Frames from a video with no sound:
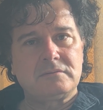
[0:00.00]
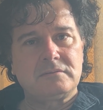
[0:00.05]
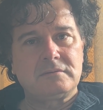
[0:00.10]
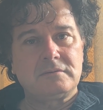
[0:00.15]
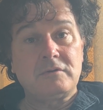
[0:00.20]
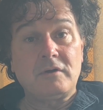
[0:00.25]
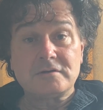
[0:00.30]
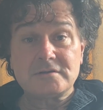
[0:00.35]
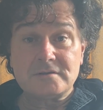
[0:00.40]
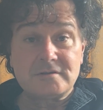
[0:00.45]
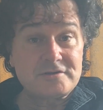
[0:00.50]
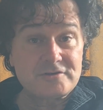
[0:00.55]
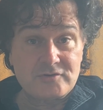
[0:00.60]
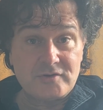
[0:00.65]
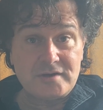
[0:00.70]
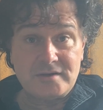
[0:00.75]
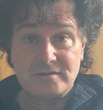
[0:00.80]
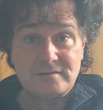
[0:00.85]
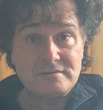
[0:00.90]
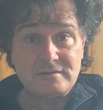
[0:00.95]
Not in the
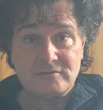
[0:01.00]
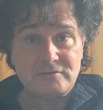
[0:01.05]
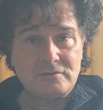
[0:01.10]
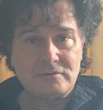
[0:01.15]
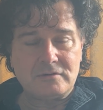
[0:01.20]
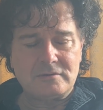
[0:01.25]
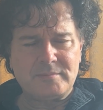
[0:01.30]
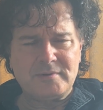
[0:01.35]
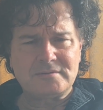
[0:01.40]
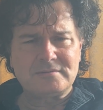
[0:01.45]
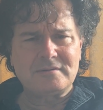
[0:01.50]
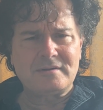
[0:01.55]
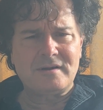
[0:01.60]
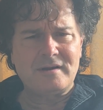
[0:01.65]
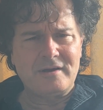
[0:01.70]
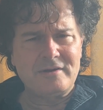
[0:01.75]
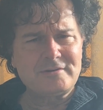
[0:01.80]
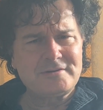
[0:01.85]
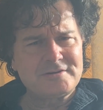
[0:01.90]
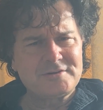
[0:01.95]
street at all, but
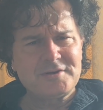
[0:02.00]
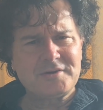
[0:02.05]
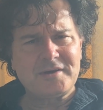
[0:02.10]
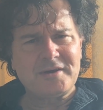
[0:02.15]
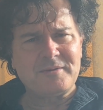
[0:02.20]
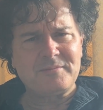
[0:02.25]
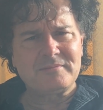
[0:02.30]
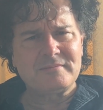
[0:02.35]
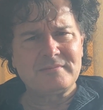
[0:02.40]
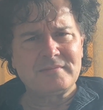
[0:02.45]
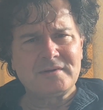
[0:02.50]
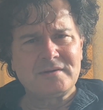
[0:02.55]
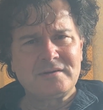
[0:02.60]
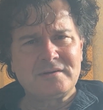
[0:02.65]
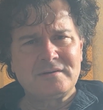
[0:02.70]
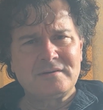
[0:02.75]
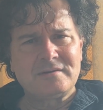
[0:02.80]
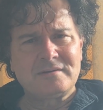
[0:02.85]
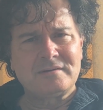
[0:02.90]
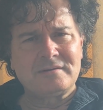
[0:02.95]
close to him,
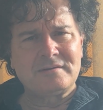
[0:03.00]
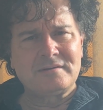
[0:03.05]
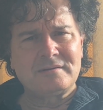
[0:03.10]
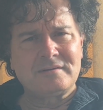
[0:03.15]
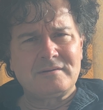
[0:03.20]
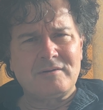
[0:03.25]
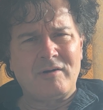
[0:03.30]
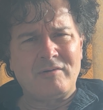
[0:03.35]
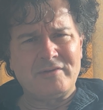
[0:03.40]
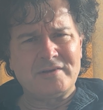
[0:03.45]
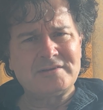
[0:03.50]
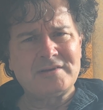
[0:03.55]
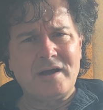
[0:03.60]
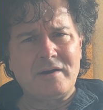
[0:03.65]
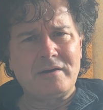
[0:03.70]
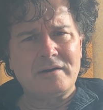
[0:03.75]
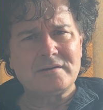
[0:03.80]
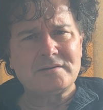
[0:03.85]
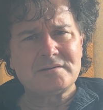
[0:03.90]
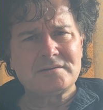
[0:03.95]
on the
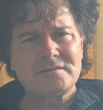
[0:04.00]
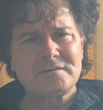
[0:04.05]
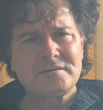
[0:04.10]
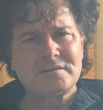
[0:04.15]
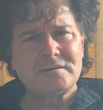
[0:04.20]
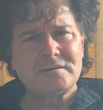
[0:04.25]
terrace.